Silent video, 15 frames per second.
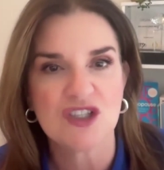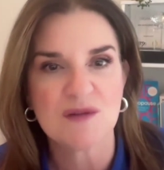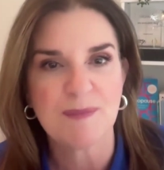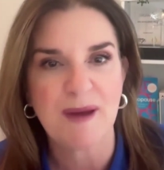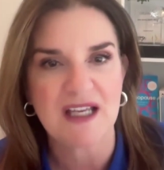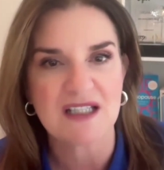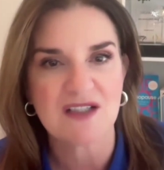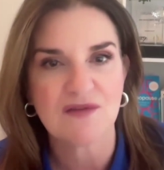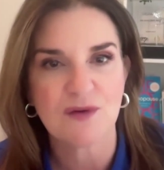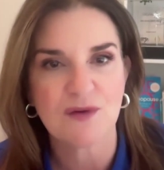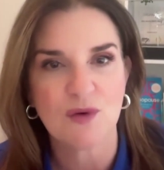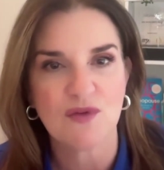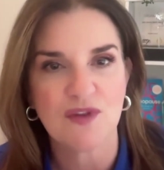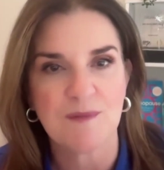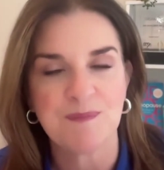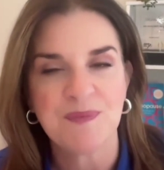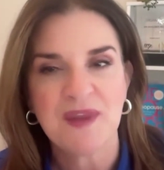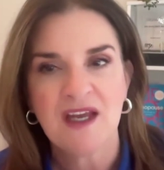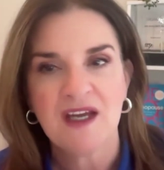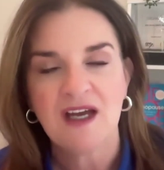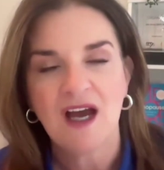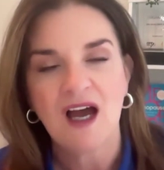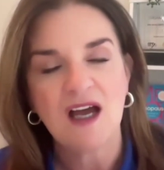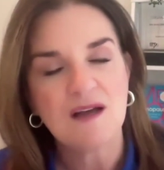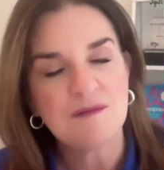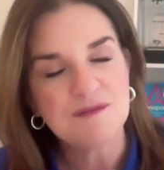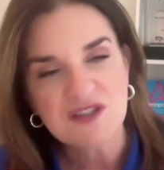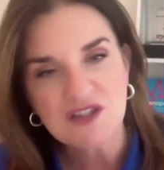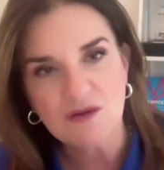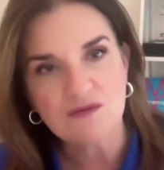works best for them.
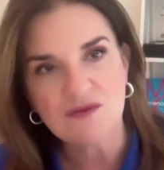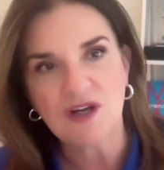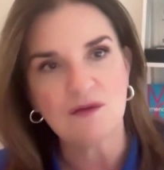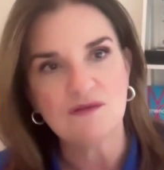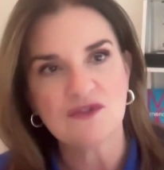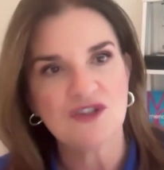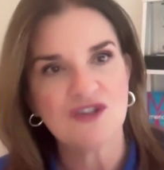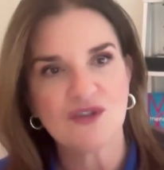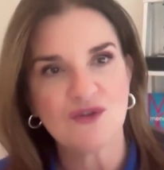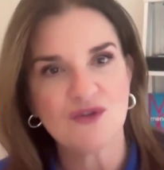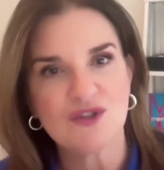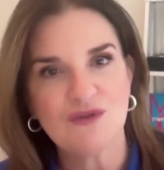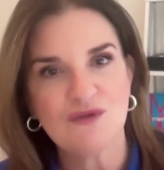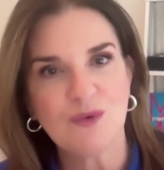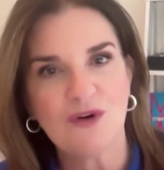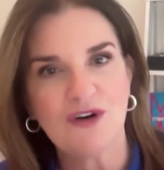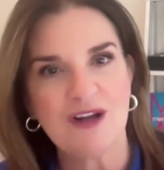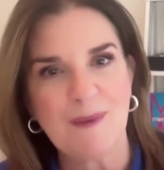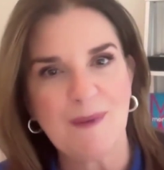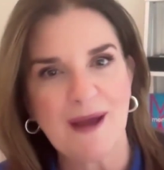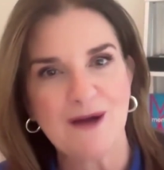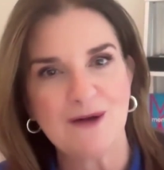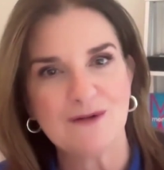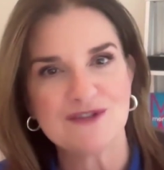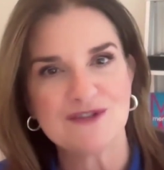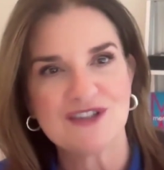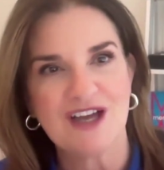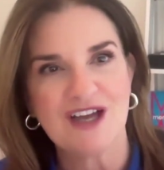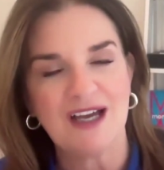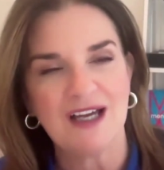So don't sort of worry
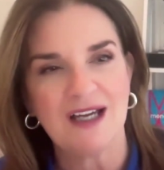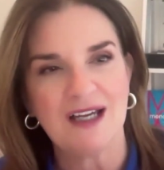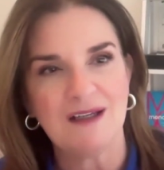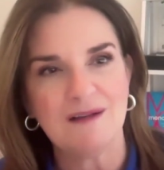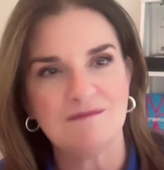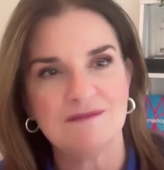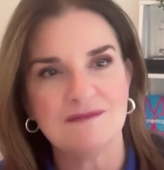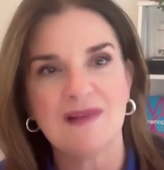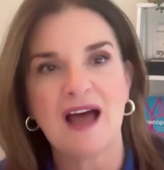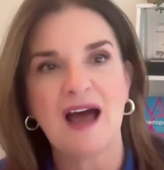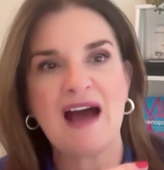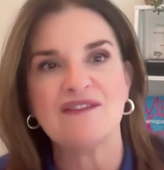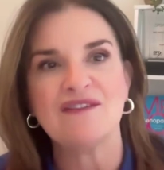about having